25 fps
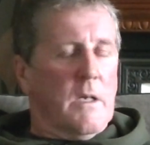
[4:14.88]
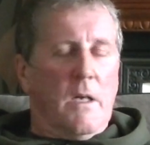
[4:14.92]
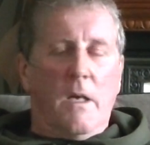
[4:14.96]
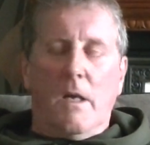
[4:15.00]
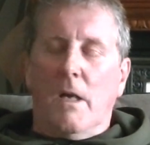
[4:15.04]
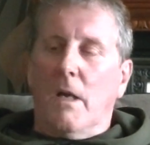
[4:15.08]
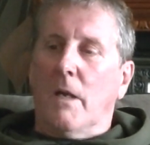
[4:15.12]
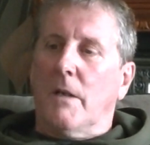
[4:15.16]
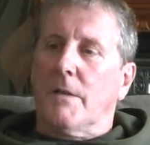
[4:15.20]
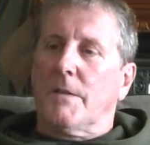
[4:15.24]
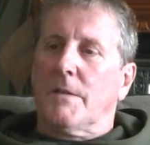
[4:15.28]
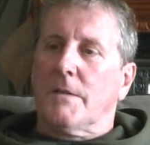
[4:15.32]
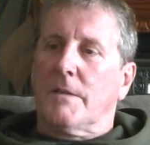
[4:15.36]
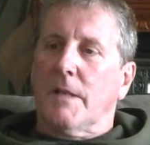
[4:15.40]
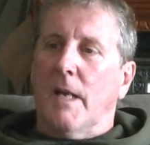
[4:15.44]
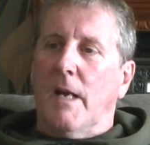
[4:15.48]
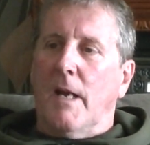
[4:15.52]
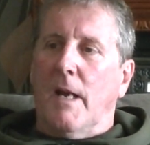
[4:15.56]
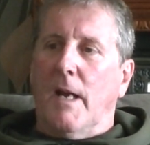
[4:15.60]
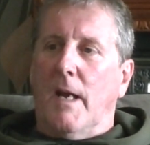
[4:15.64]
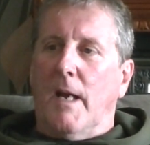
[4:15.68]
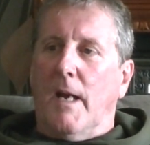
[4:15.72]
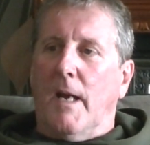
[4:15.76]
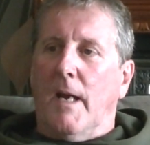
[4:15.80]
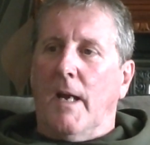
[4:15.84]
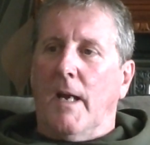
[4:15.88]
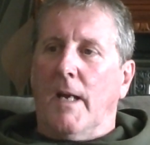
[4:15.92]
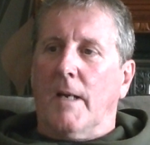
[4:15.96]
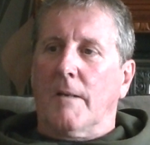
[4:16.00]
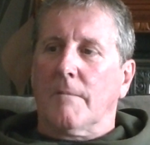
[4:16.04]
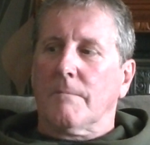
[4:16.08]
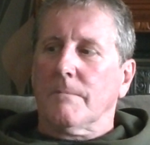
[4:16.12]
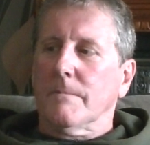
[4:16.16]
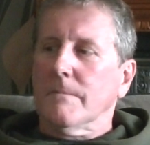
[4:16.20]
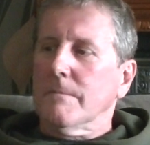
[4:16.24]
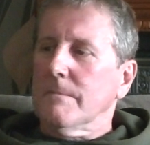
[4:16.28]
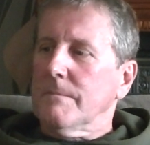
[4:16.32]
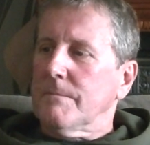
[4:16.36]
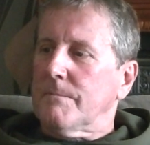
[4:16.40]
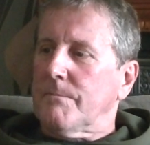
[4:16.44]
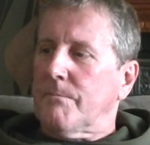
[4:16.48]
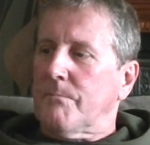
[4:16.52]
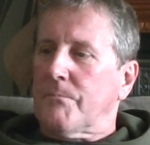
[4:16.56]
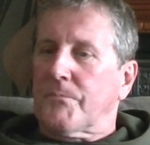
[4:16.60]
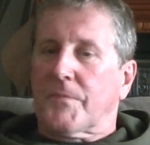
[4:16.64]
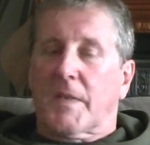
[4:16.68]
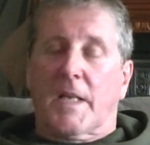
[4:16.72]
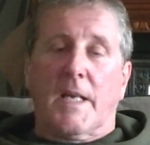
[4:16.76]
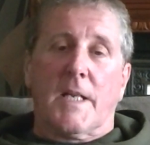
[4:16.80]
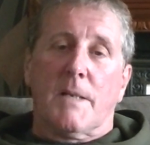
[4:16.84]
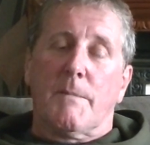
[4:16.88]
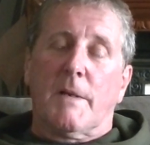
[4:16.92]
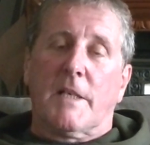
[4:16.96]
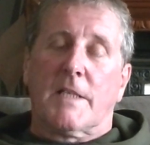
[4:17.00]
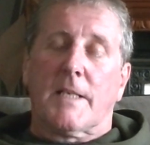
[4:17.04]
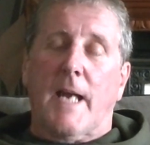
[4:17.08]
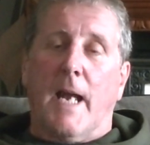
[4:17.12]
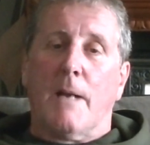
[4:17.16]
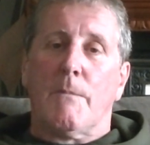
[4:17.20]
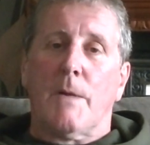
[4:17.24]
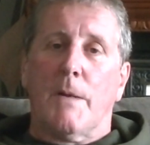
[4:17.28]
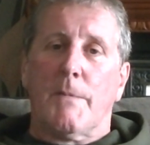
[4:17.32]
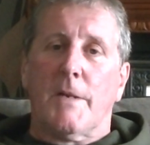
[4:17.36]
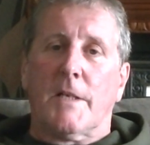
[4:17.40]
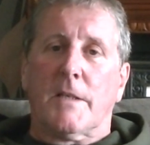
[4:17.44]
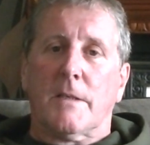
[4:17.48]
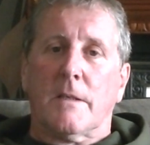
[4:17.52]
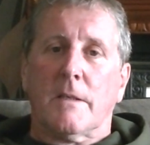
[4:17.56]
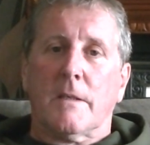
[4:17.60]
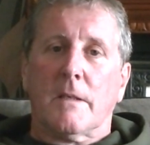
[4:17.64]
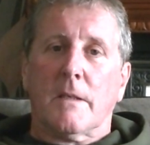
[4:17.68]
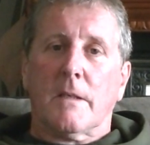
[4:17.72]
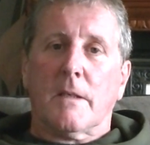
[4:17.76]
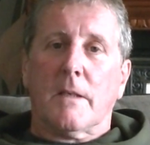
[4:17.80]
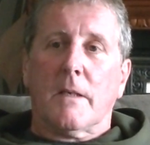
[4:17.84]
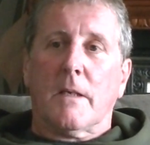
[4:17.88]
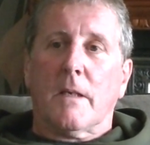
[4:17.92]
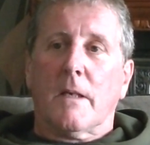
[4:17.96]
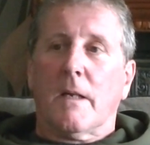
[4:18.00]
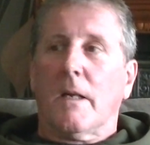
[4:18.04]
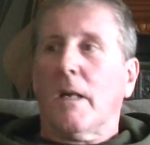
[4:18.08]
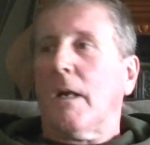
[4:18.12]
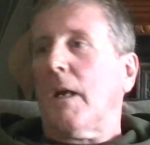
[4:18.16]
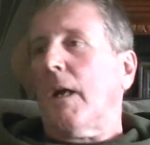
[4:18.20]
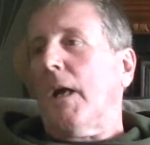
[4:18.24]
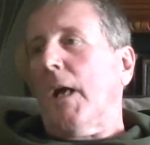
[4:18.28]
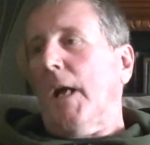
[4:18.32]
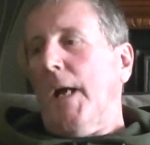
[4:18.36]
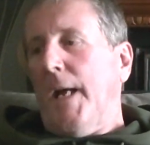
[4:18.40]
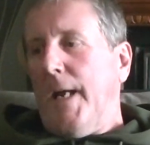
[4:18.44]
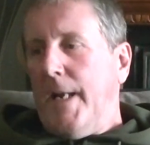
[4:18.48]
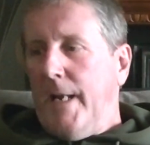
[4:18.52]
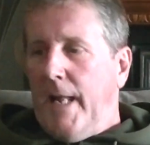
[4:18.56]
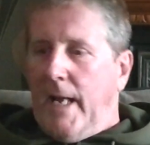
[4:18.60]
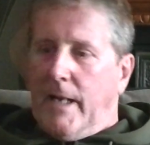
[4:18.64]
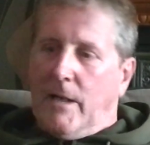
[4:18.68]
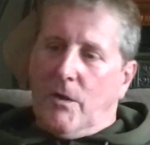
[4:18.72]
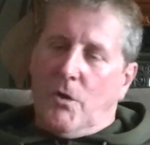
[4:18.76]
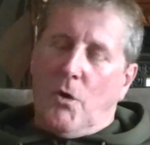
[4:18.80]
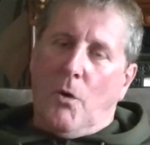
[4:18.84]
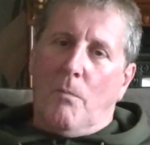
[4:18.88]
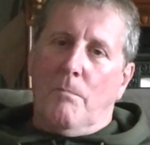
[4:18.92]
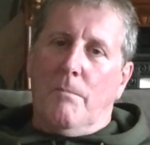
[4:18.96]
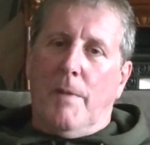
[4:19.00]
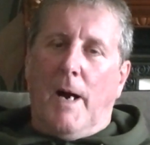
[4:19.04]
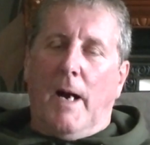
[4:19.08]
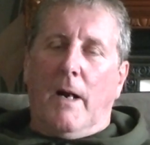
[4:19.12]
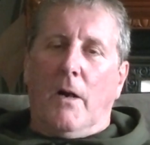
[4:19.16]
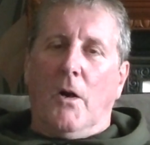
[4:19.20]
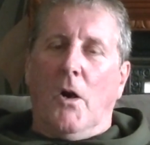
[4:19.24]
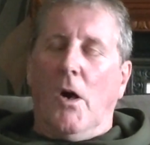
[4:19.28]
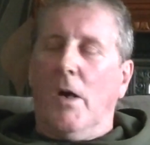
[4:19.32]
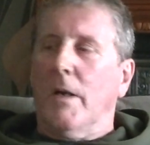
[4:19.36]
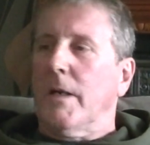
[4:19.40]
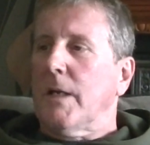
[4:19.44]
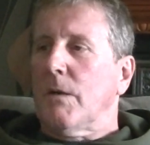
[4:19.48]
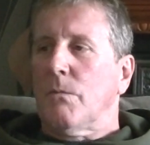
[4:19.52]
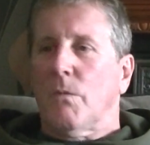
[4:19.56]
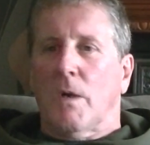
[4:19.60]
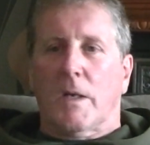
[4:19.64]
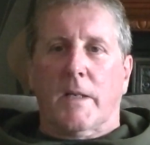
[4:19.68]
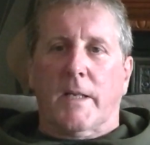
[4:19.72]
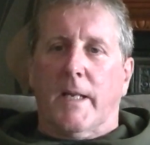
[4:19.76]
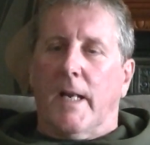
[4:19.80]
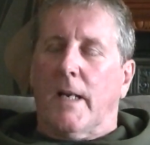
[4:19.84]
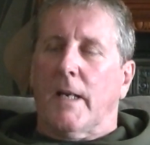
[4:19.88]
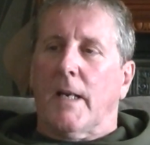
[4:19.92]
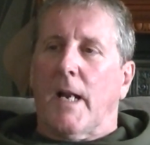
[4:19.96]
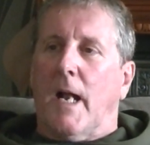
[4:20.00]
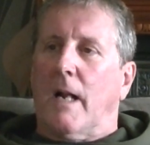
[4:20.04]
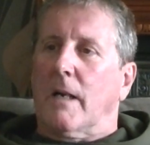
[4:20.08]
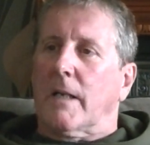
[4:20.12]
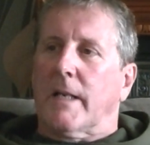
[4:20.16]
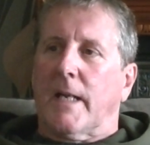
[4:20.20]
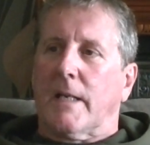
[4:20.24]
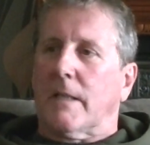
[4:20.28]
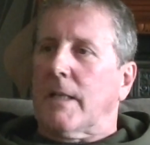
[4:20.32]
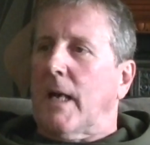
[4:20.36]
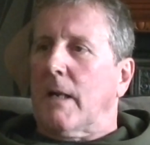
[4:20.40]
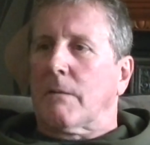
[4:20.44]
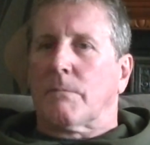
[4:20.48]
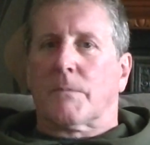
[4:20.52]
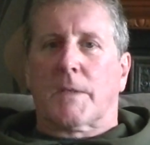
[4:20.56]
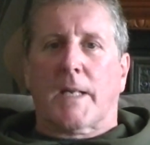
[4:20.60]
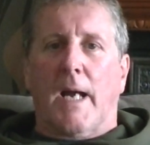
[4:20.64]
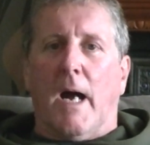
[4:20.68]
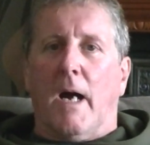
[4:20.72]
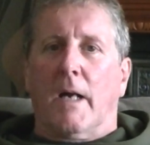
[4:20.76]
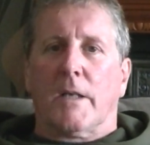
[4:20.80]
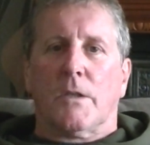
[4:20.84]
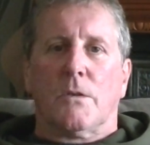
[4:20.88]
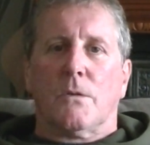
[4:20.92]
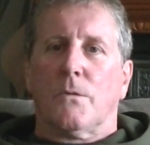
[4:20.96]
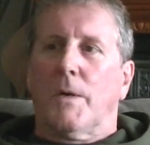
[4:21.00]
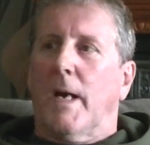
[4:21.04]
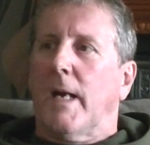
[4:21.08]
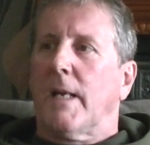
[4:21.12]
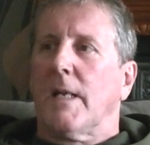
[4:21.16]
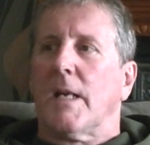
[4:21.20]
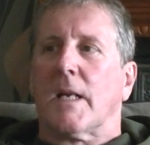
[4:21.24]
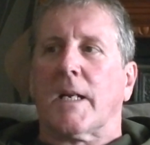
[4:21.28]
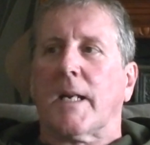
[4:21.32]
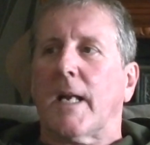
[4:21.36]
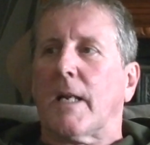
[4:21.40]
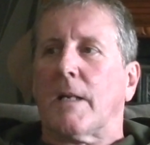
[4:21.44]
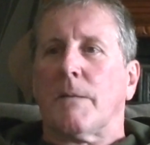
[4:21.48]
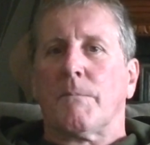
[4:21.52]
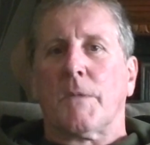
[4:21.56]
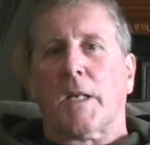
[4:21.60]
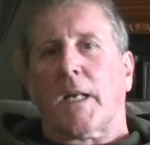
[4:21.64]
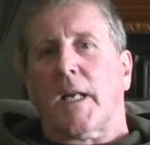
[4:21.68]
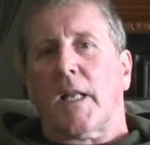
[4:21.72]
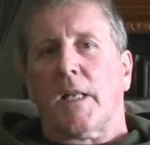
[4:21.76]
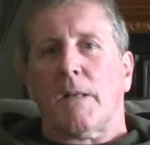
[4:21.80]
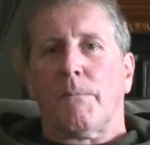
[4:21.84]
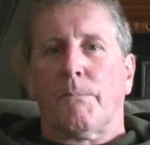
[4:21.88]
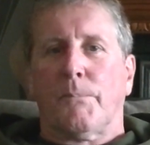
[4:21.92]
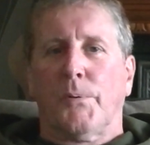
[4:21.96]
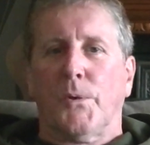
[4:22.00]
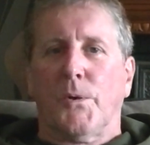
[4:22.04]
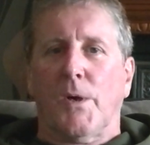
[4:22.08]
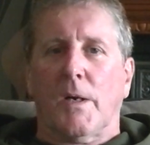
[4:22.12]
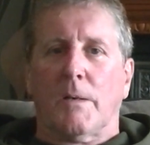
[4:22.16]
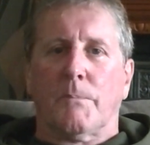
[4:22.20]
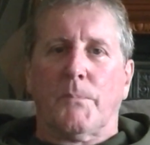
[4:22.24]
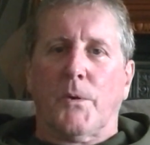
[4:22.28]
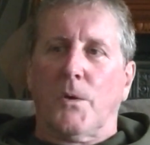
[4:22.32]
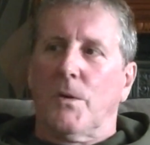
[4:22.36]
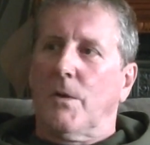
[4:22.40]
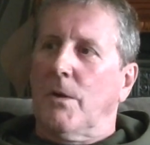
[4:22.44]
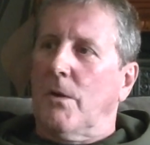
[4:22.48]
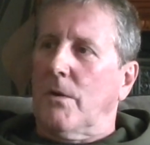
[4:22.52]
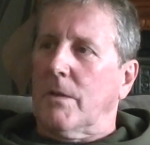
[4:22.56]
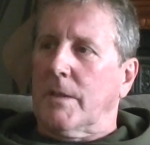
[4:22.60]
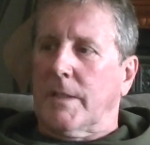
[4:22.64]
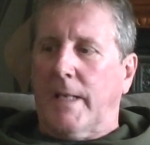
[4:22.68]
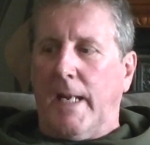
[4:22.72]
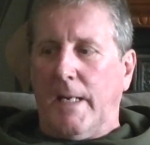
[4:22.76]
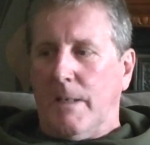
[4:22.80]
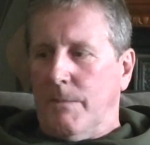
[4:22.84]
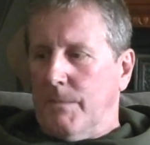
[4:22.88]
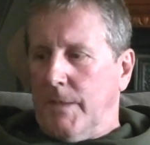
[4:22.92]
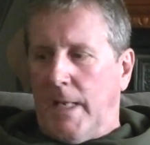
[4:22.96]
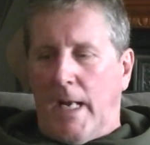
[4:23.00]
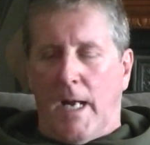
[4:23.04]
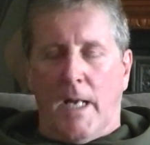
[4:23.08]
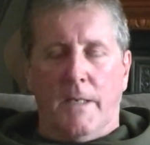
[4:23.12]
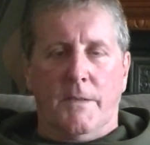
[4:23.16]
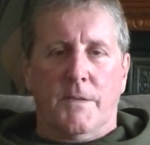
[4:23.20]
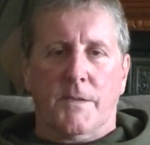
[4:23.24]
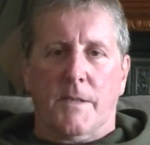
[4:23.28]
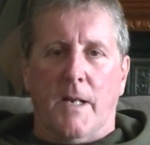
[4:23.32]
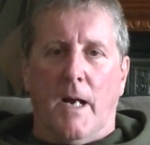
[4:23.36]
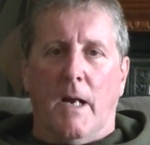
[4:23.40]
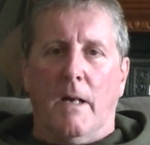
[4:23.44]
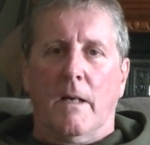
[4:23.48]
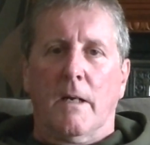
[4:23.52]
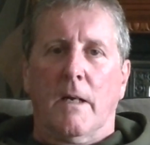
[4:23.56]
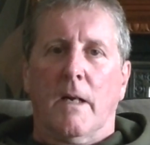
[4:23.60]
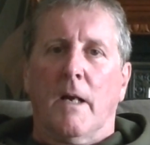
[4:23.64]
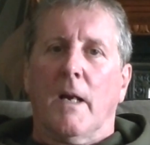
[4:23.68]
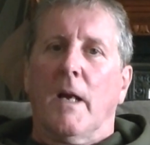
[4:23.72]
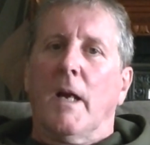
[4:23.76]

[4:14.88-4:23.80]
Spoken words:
and give them a time limit, and then come back on and we'll get it. I'll get that guy where you get him to get a report, but look, get him to answer.